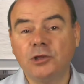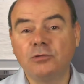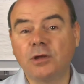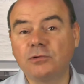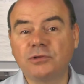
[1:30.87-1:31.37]
You
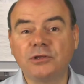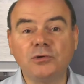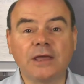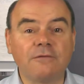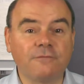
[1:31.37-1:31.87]
can go to the
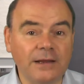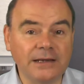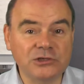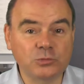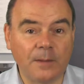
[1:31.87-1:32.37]
UK
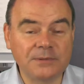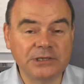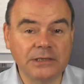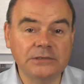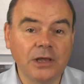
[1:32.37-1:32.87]
Finance
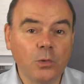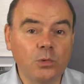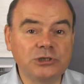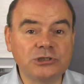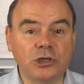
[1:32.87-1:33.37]
website,
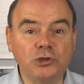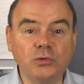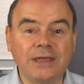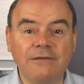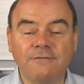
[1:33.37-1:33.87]
which is
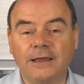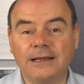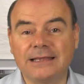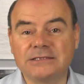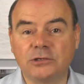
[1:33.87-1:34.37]

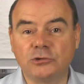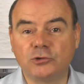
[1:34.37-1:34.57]
ukfinance.org.uk,